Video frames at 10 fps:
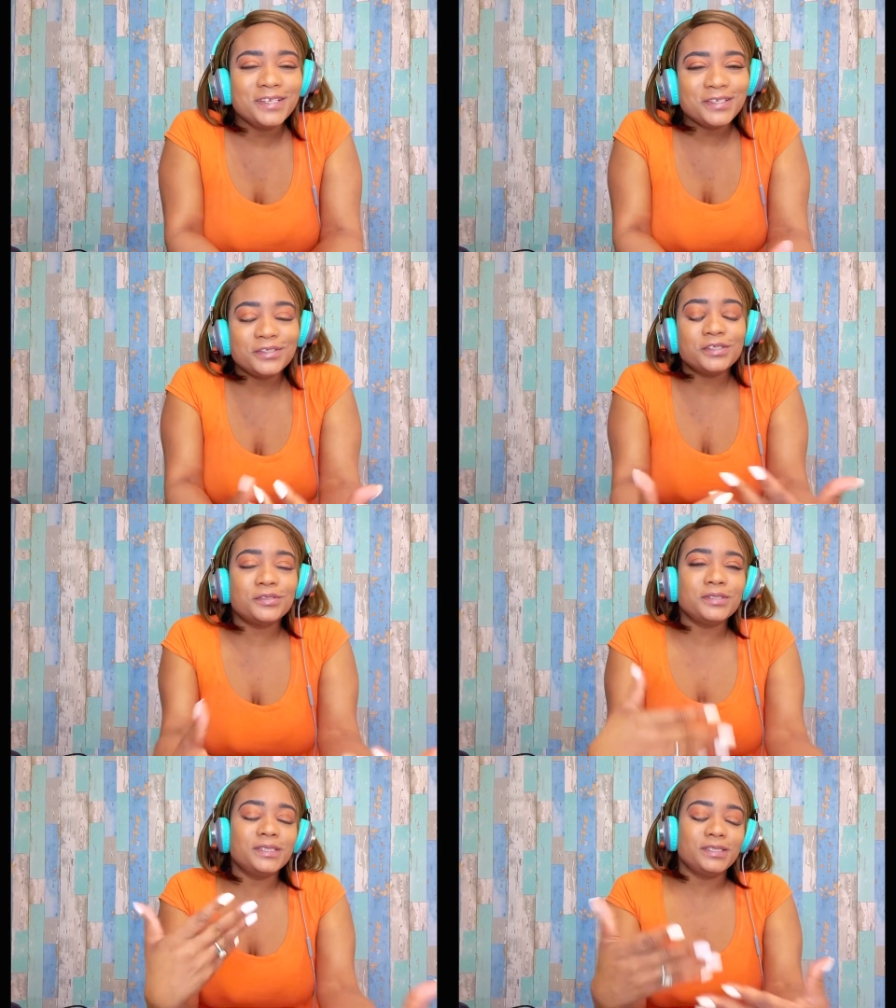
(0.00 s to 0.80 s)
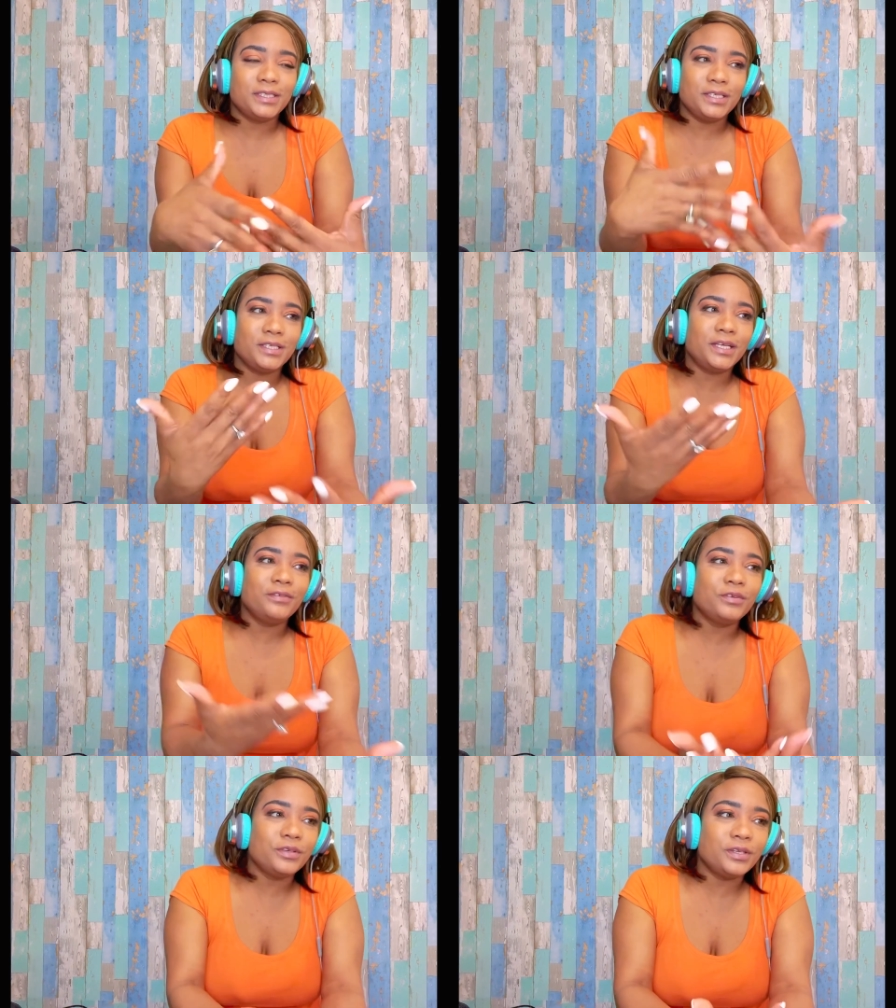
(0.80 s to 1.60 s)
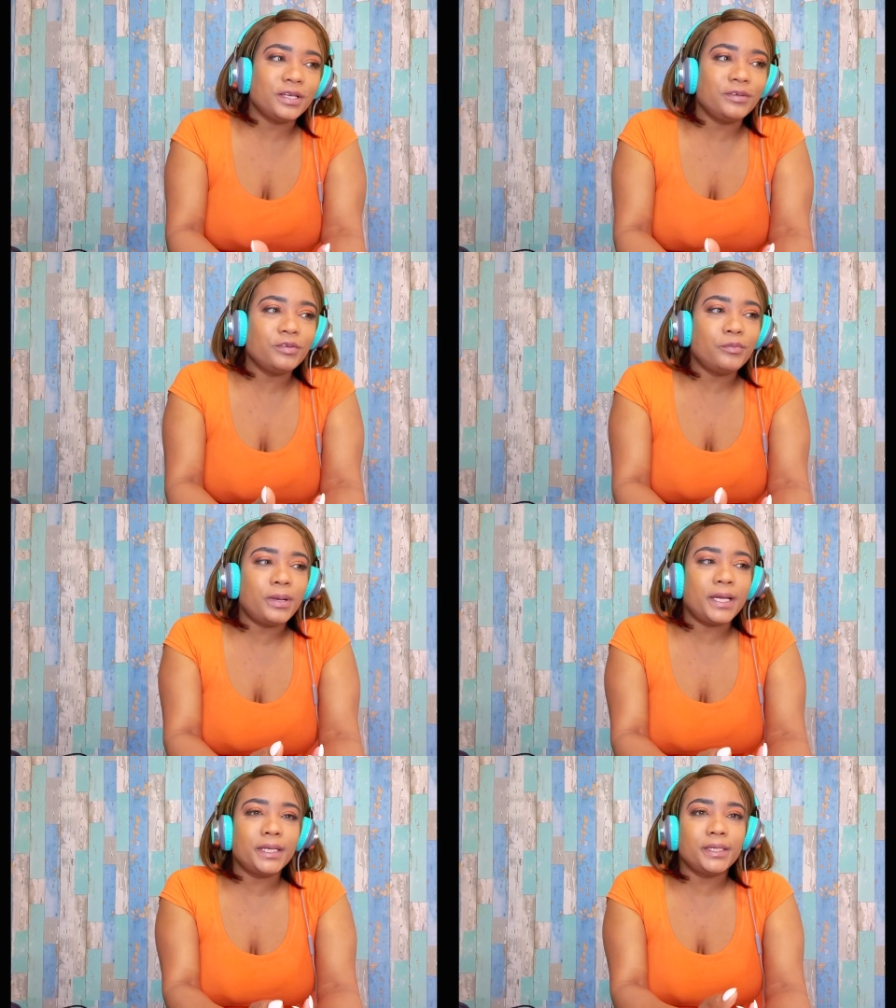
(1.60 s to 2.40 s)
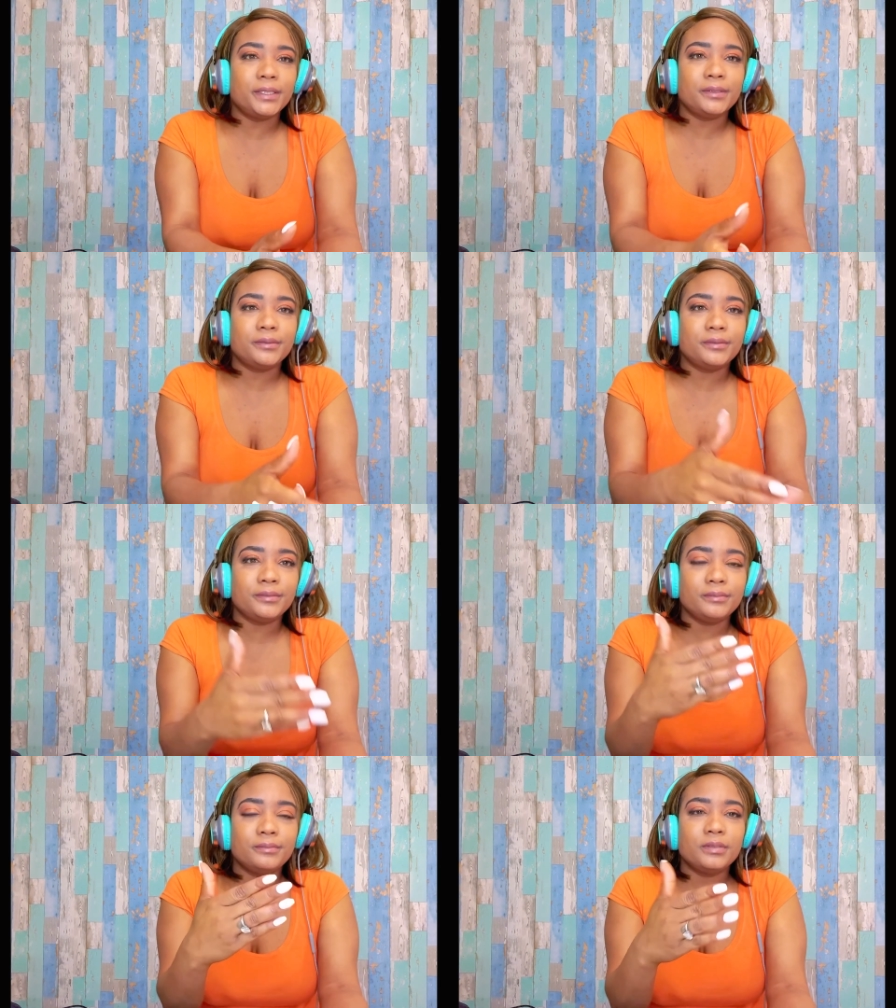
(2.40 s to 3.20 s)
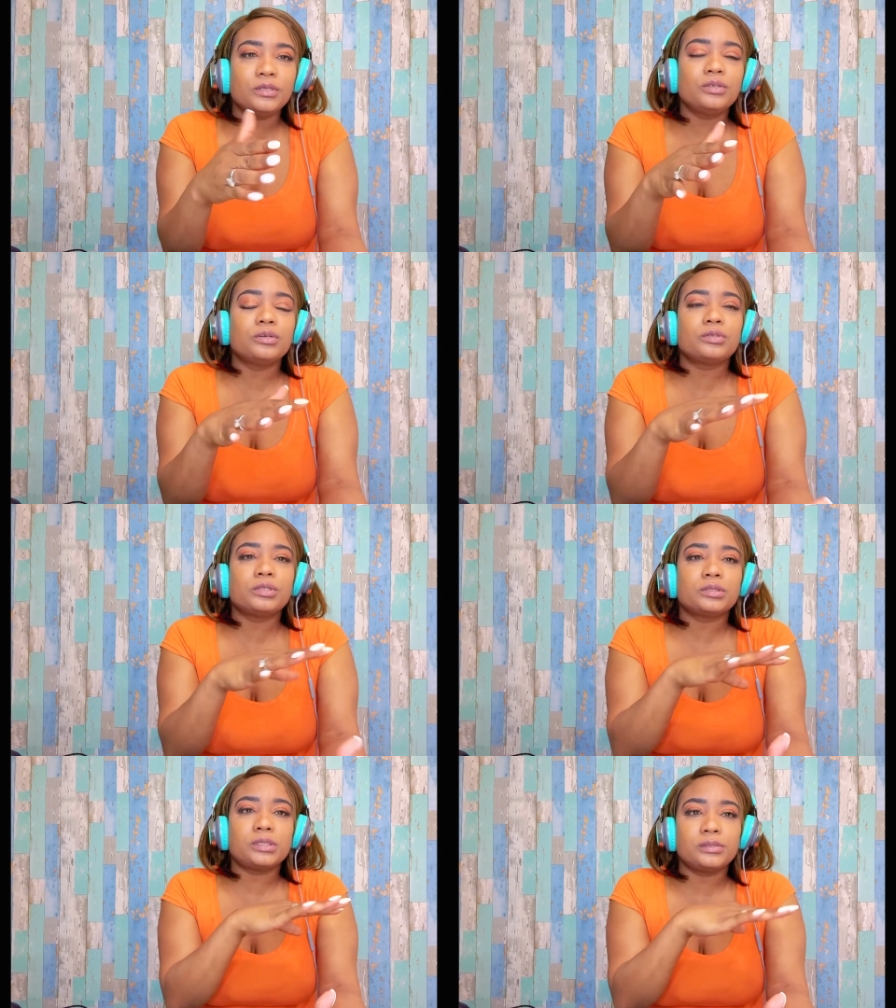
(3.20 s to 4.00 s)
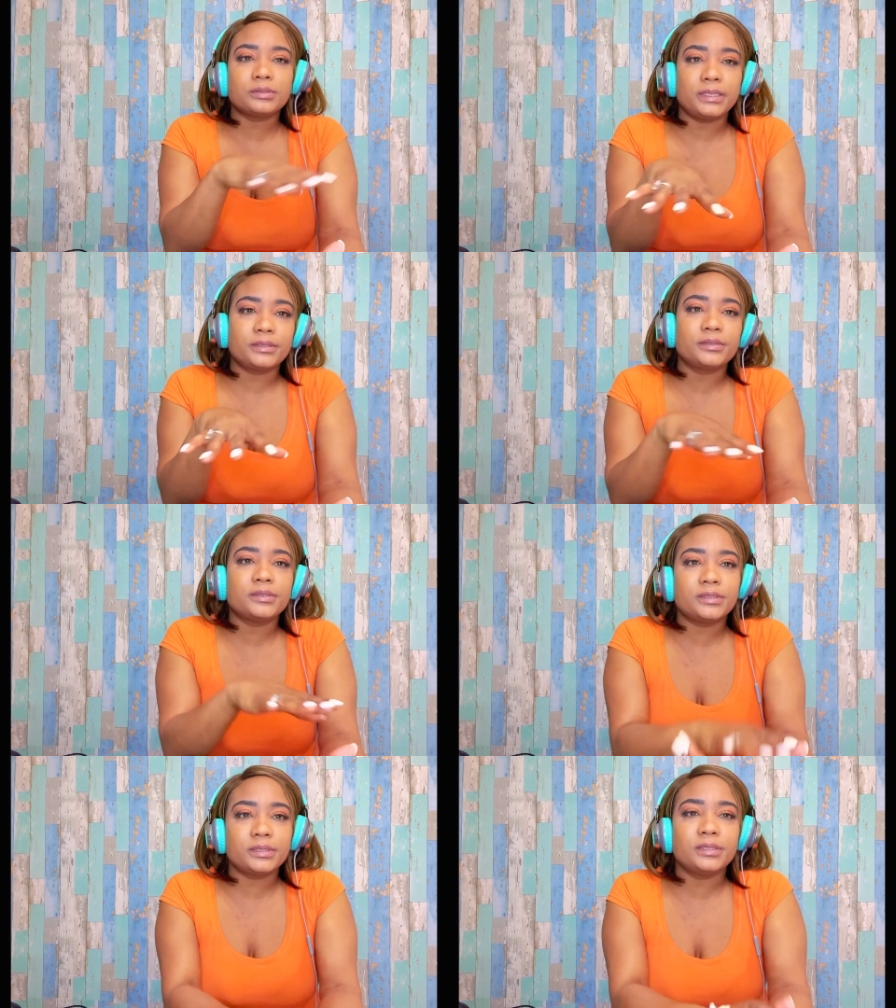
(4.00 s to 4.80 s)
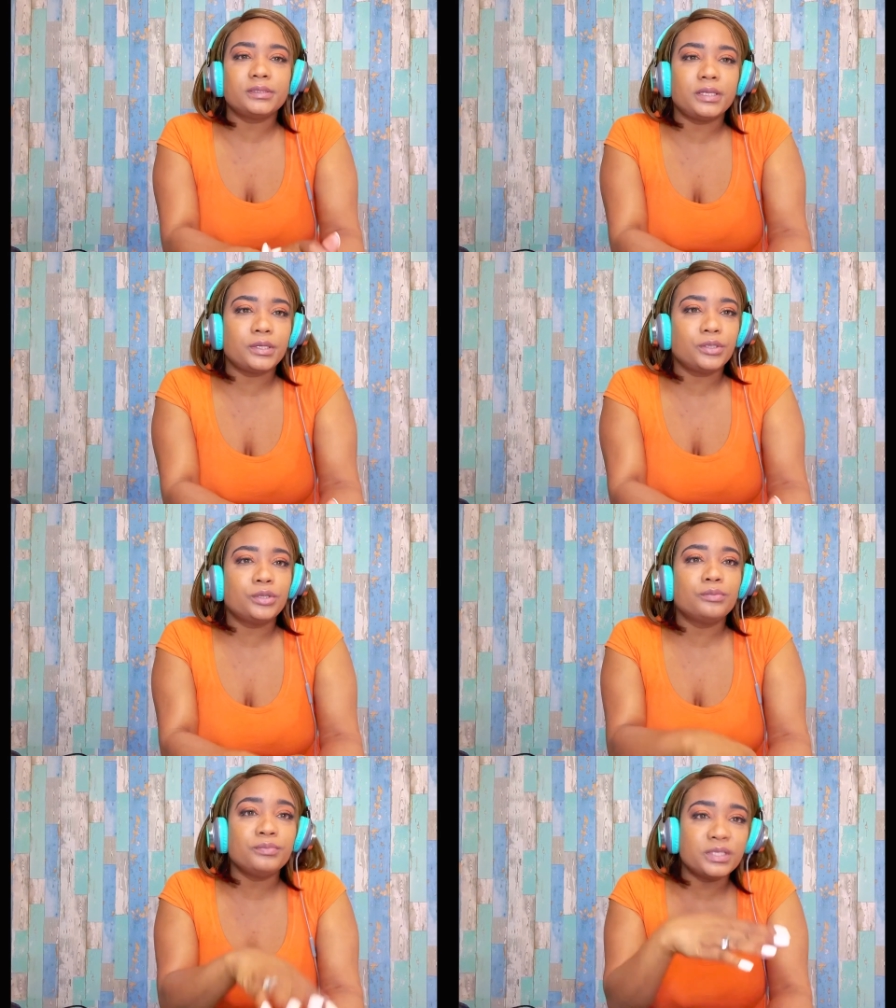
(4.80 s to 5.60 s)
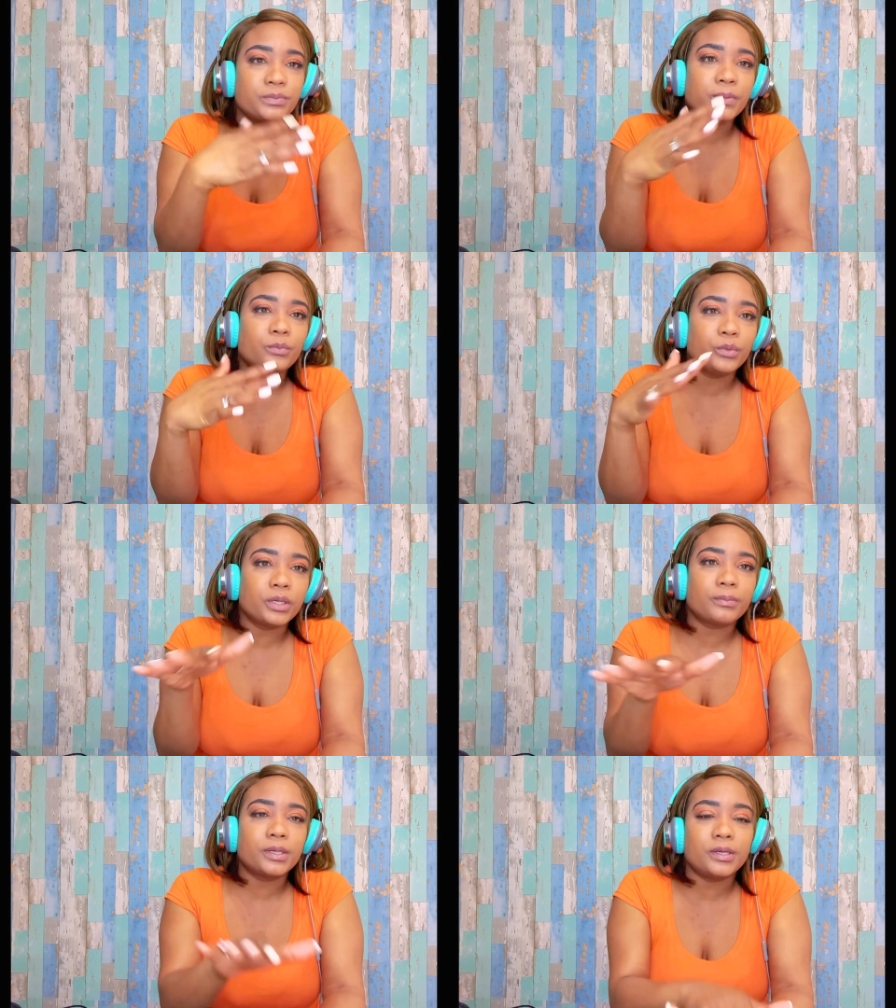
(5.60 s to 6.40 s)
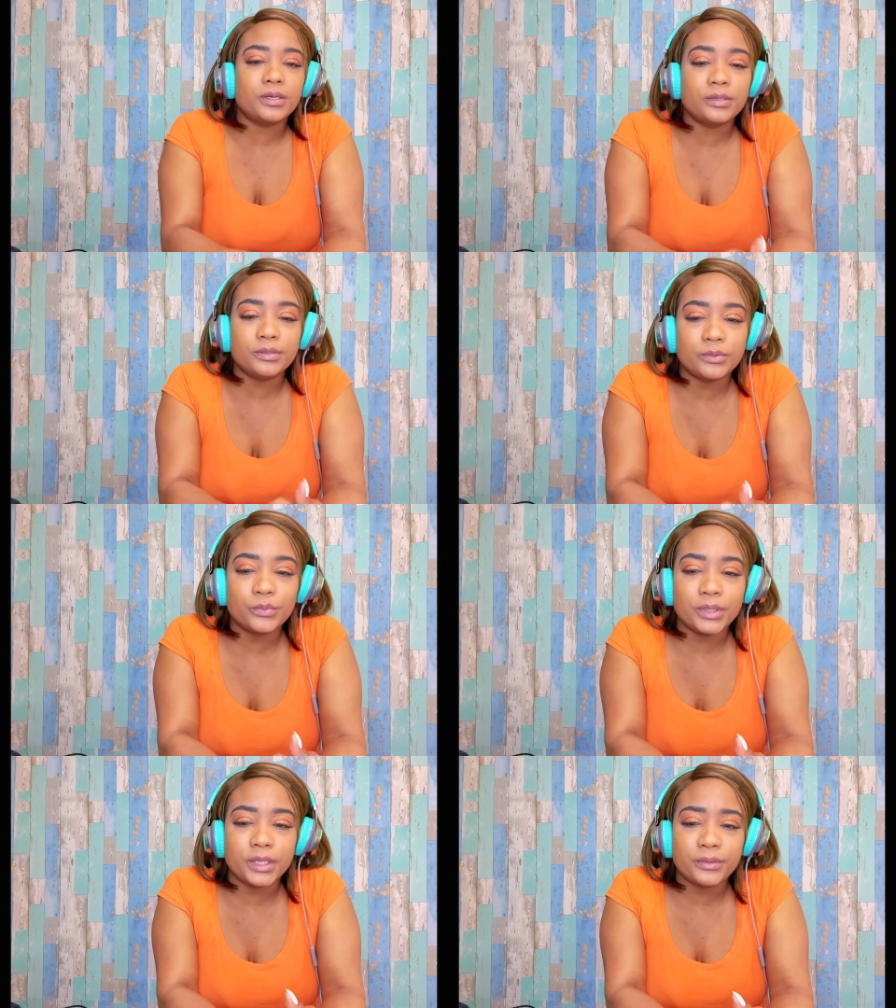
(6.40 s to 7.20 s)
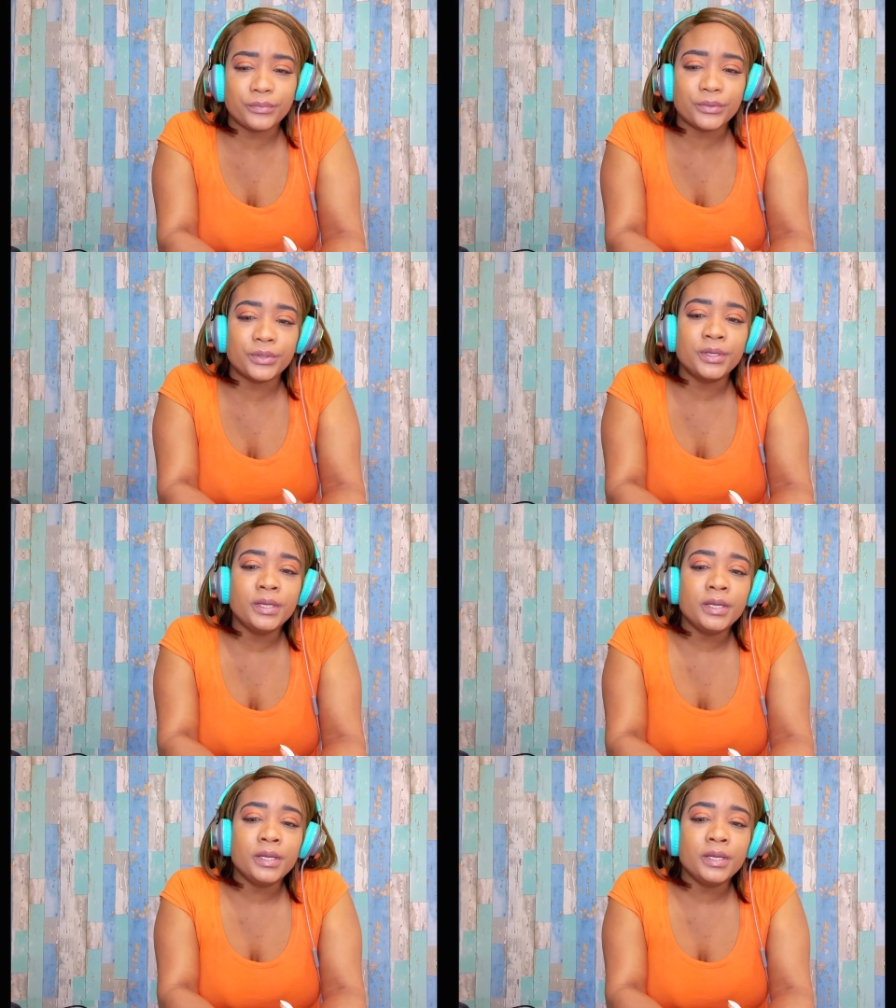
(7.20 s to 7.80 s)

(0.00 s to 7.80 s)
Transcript: You know, everybody, you know, there's songs out there that say, like, you gonna miss me when I'm gone or whatever.